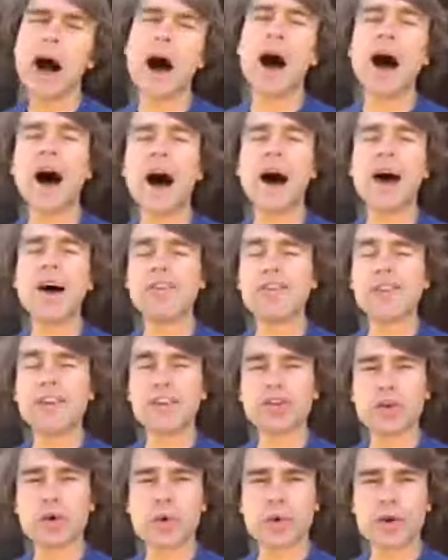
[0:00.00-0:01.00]
of
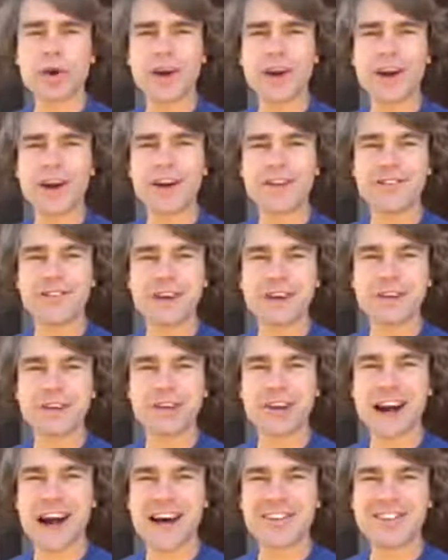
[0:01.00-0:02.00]
Touring with
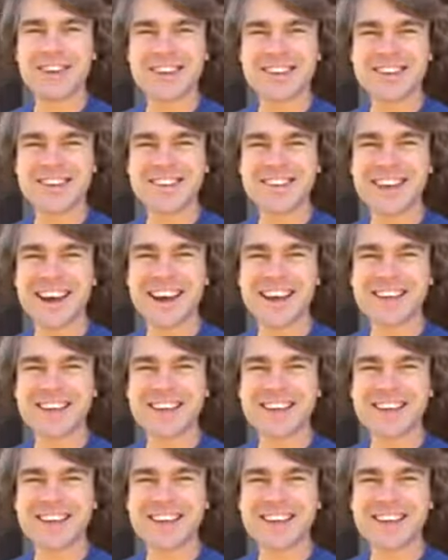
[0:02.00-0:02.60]
Travis.